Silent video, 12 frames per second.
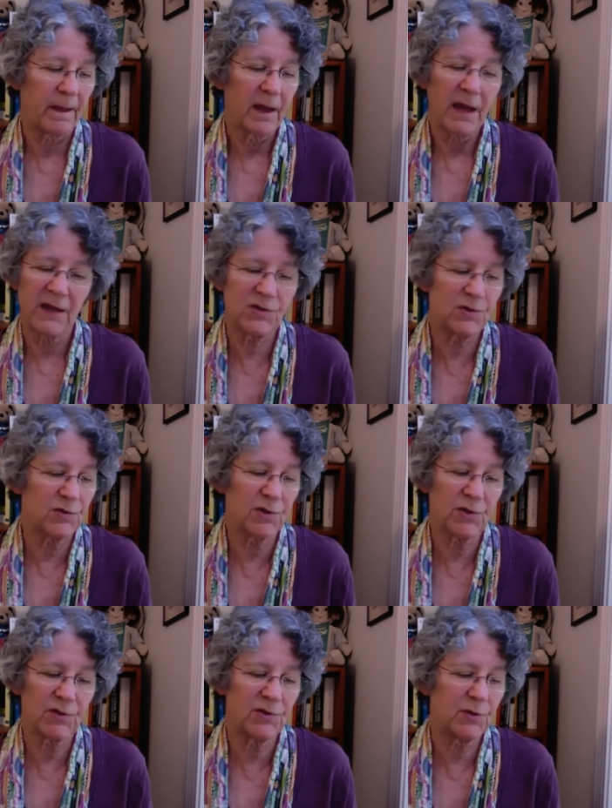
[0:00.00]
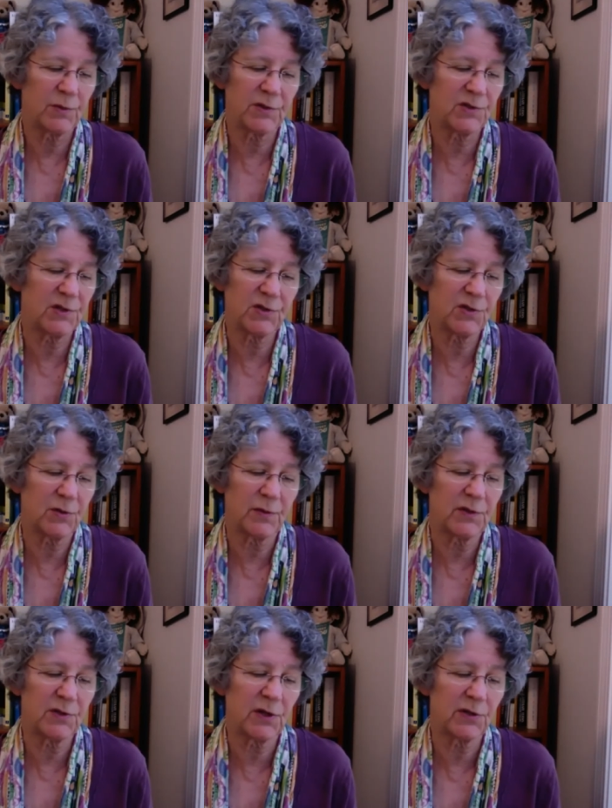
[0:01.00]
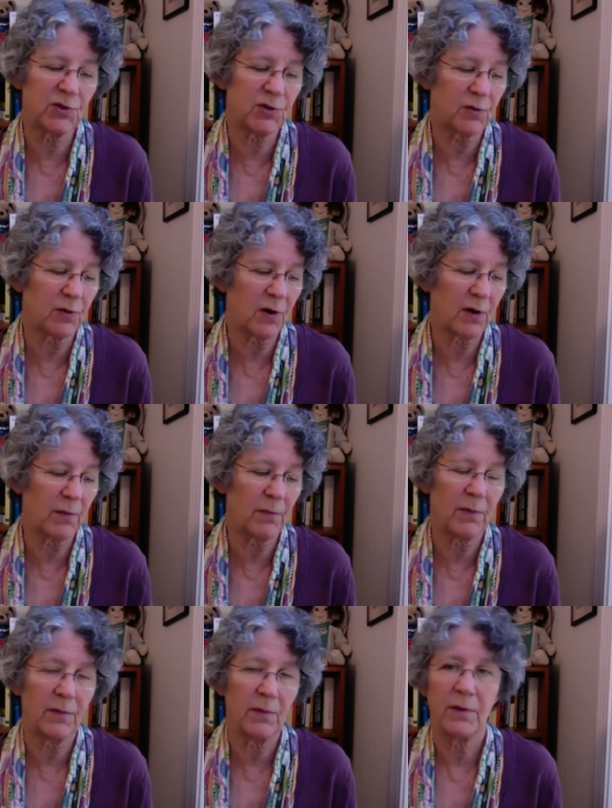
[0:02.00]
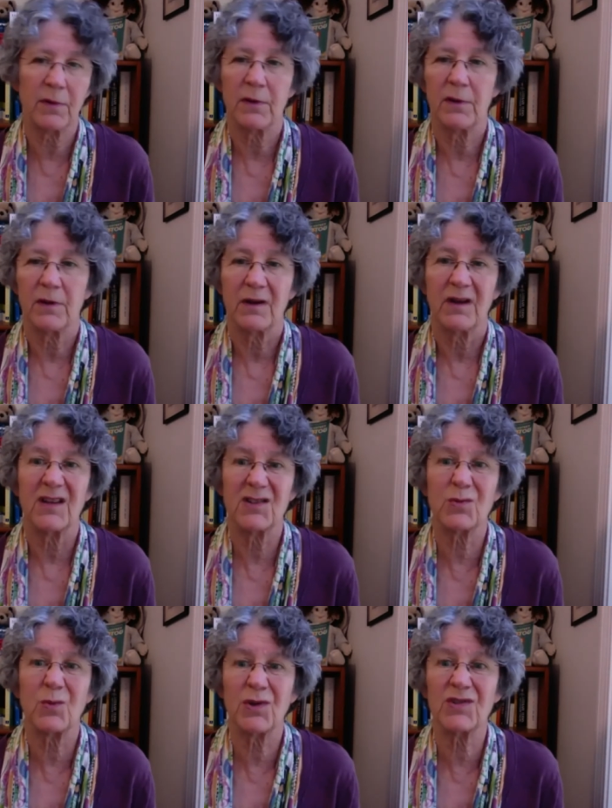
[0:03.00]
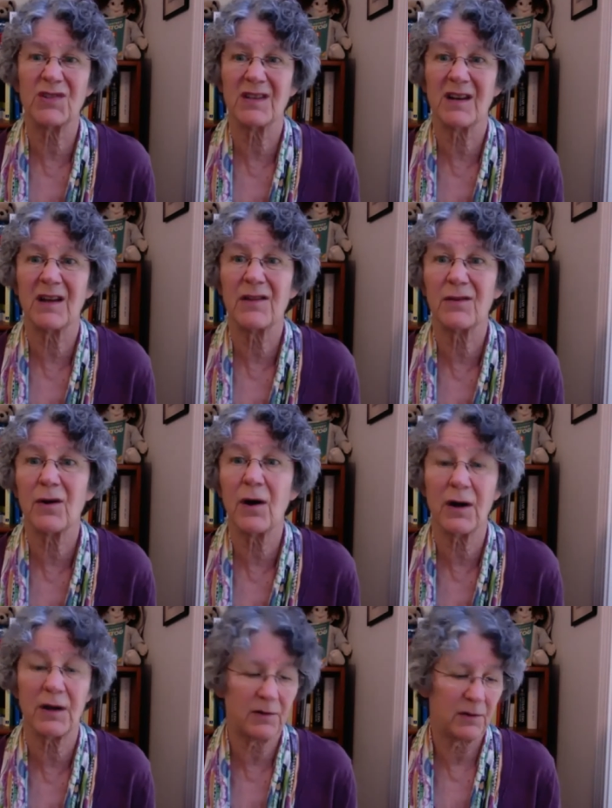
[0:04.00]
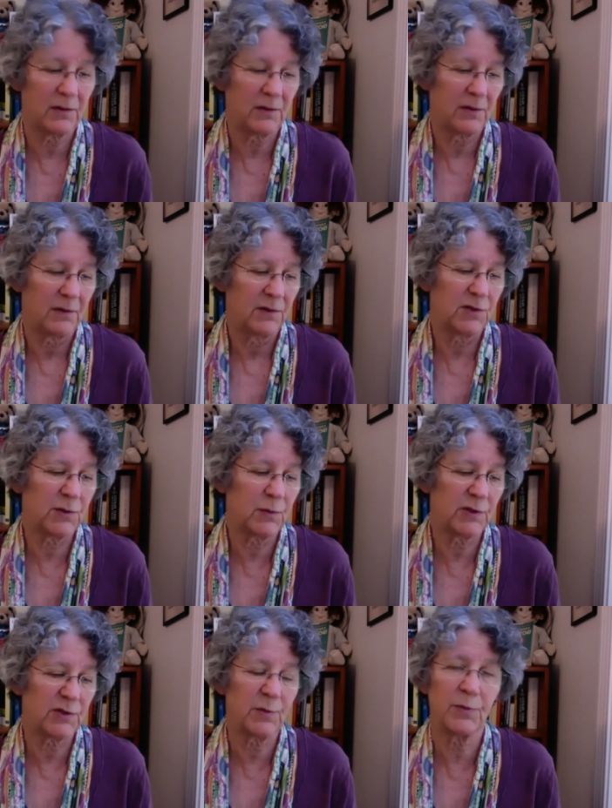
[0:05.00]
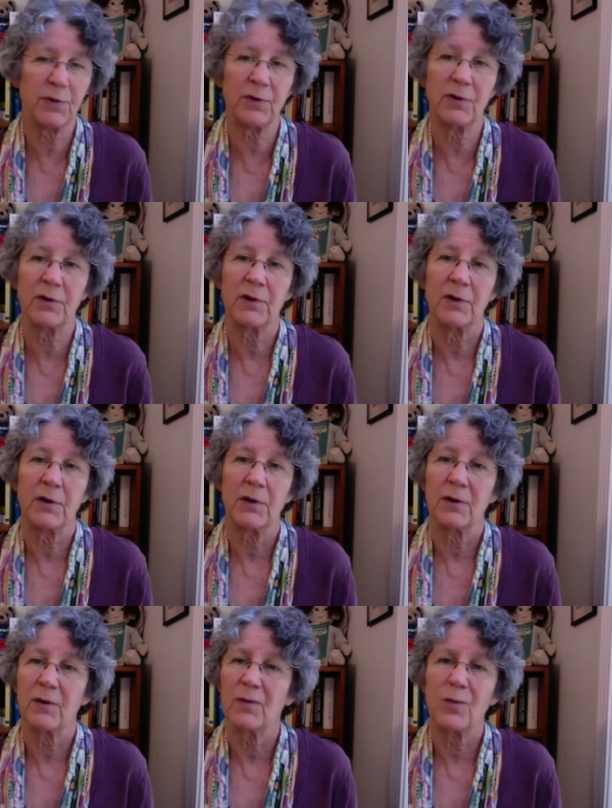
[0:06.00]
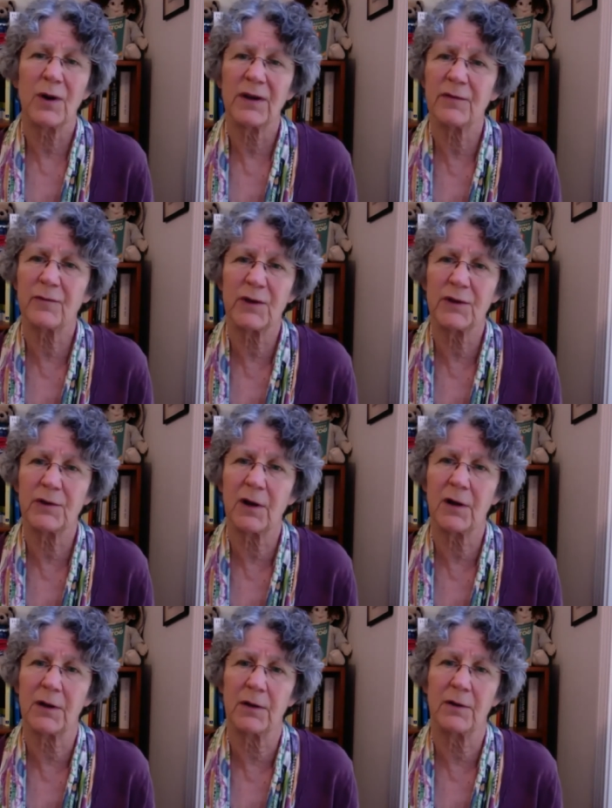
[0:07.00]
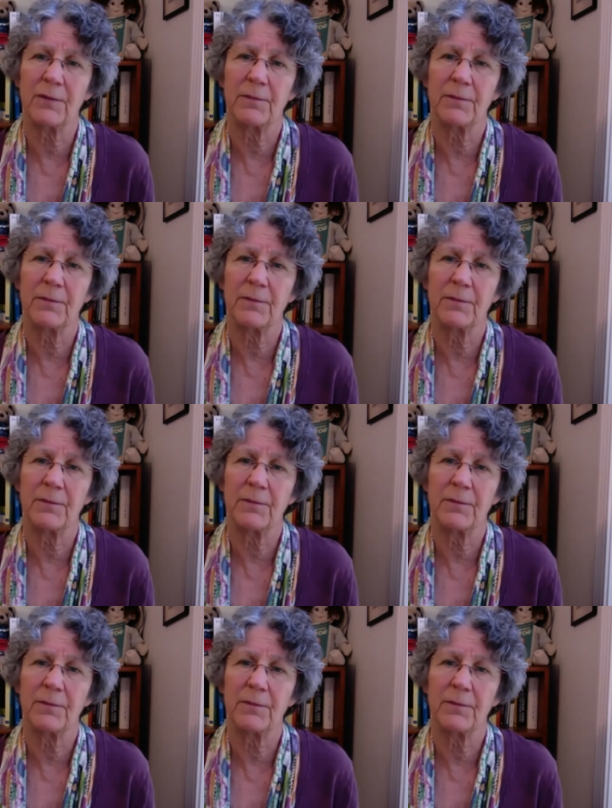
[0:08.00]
Esther turned to her sister and touched her arm. It's worse than I thought, she whispered. What have we done?